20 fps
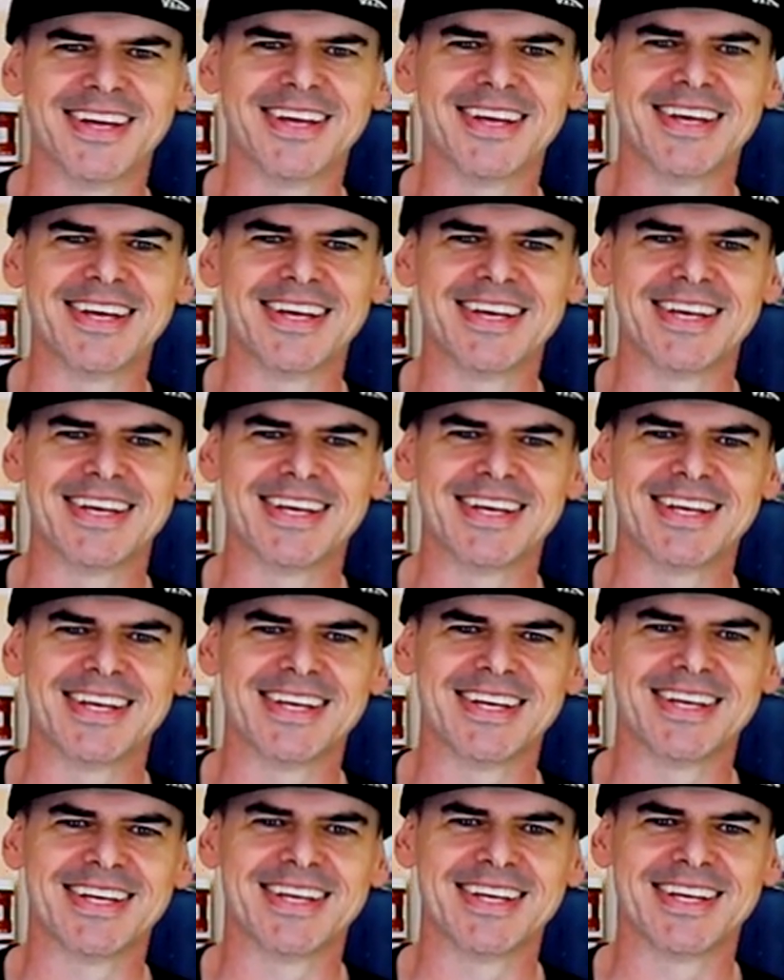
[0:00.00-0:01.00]

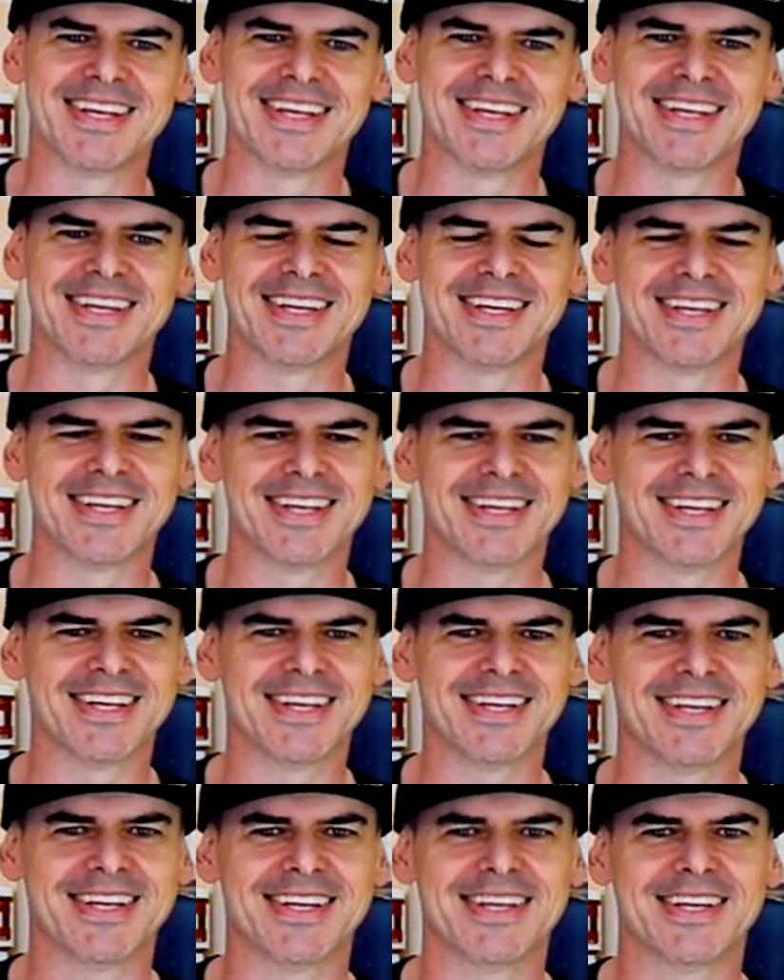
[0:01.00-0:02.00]

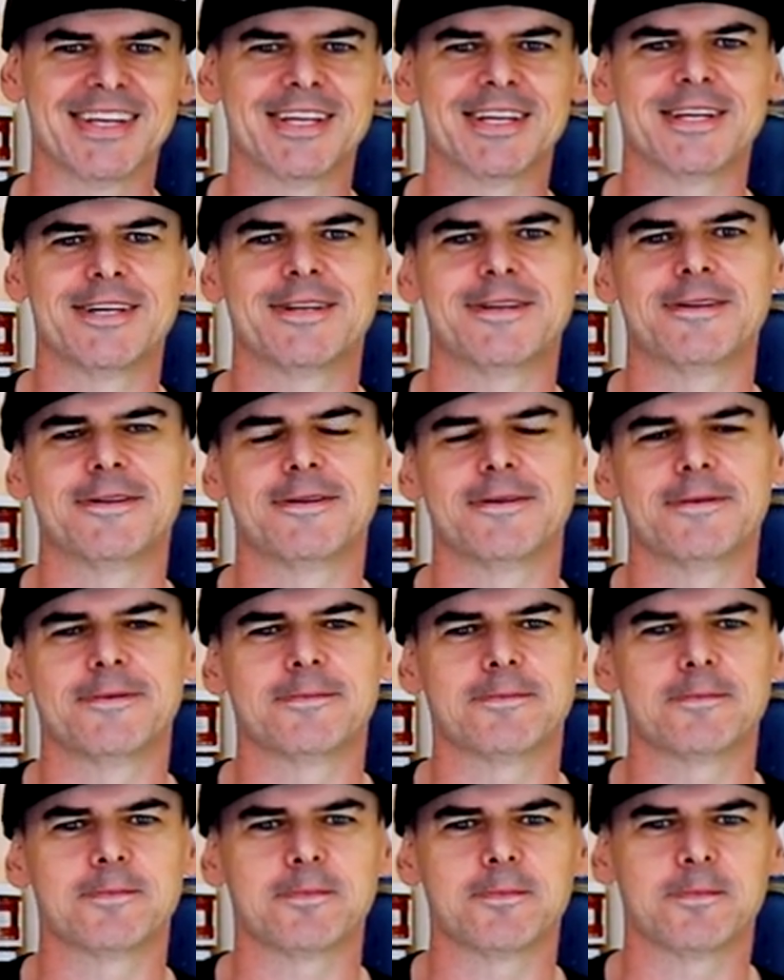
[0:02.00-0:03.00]

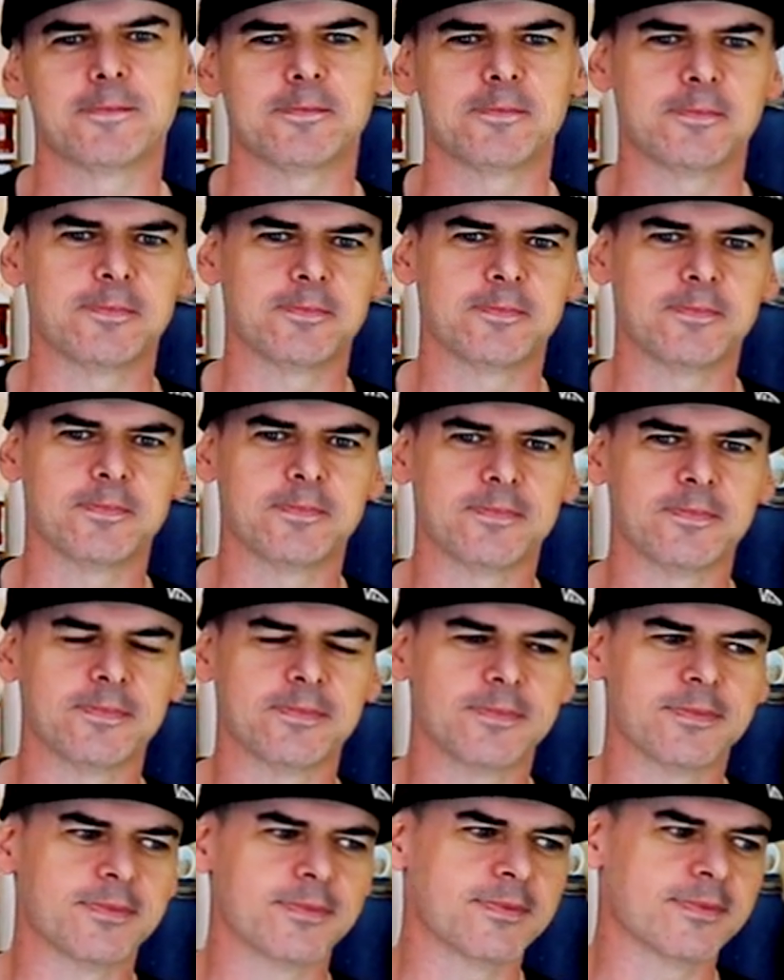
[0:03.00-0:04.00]

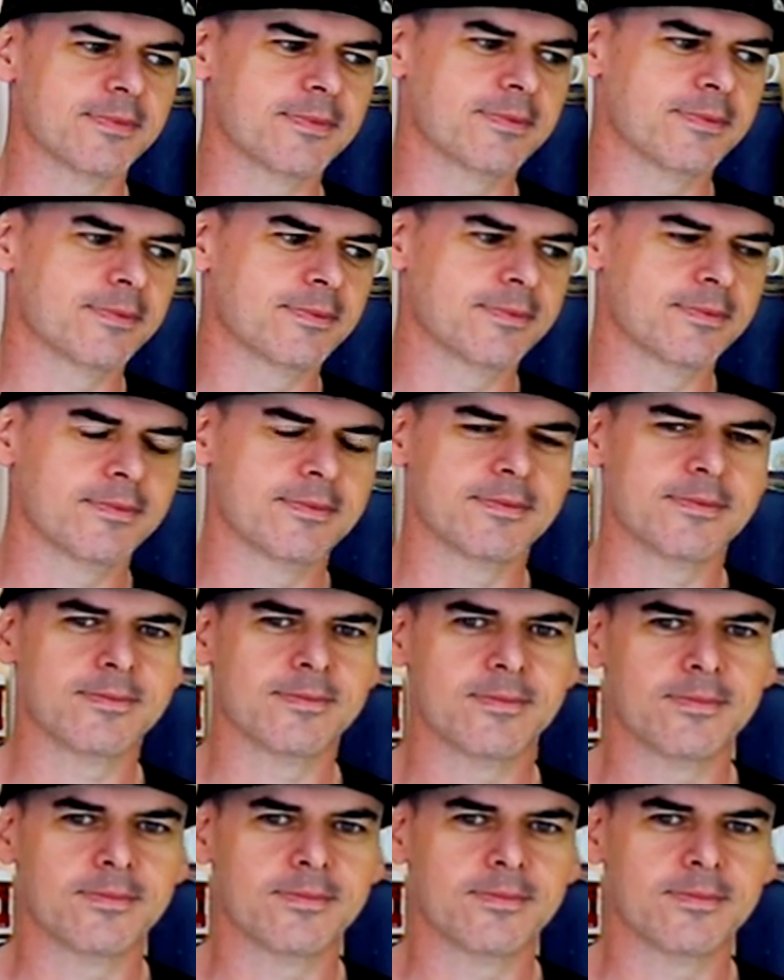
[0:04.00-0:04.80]
The person shown says nothing.